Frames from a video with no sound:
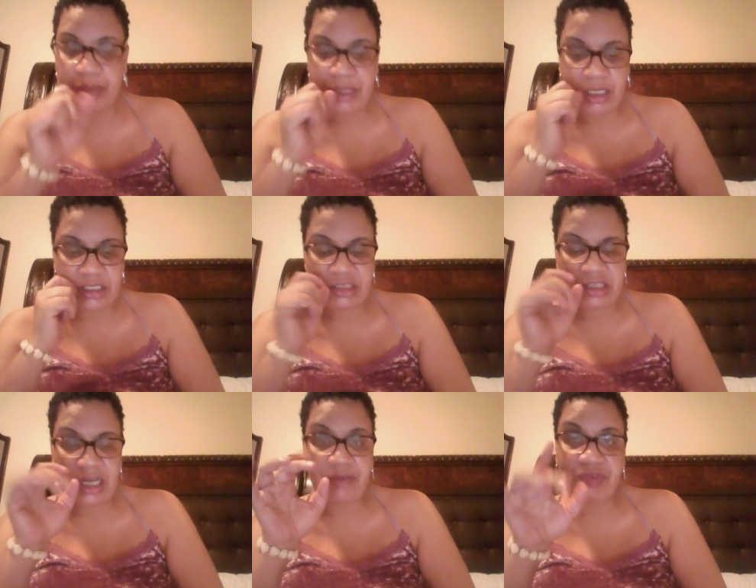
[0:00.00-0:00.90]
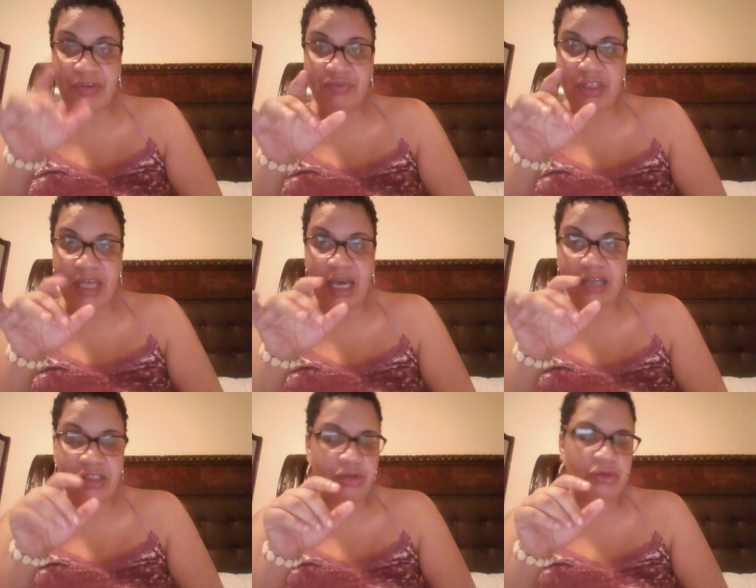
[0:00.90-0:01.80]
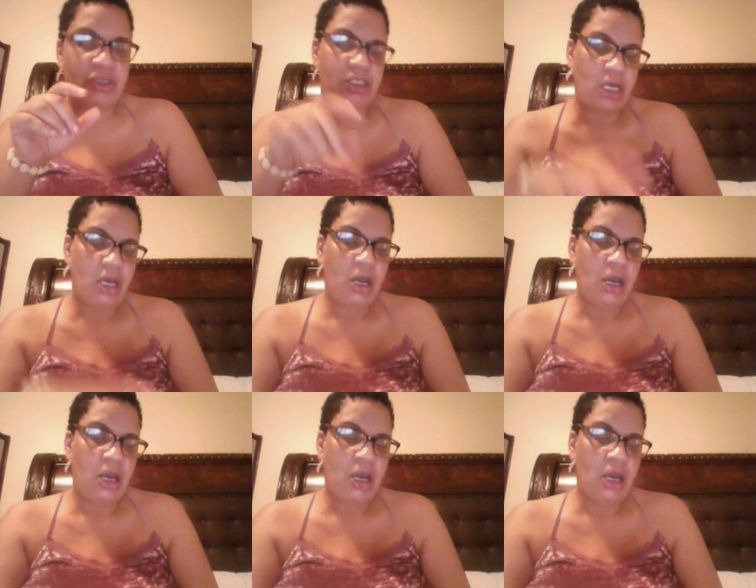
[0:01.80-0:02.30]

because it's like 50,000 units.